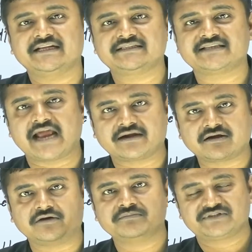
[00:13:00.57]
that
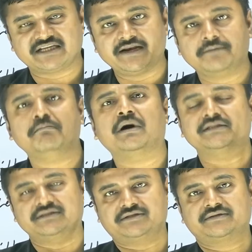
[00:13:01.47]
comes in a
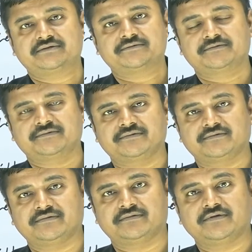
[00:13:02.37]
month,
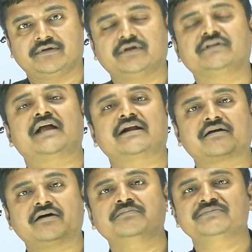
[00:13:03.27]
that
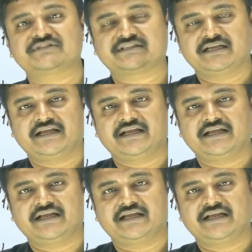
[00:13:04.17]
comes